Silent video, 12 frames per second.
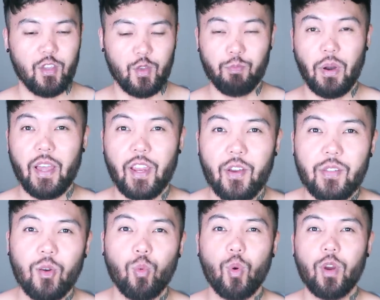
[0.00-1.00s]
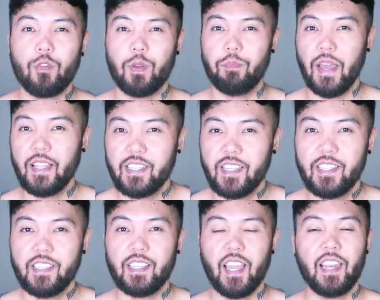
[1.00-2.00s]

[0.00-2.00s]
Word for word: you probably heard the word repentance,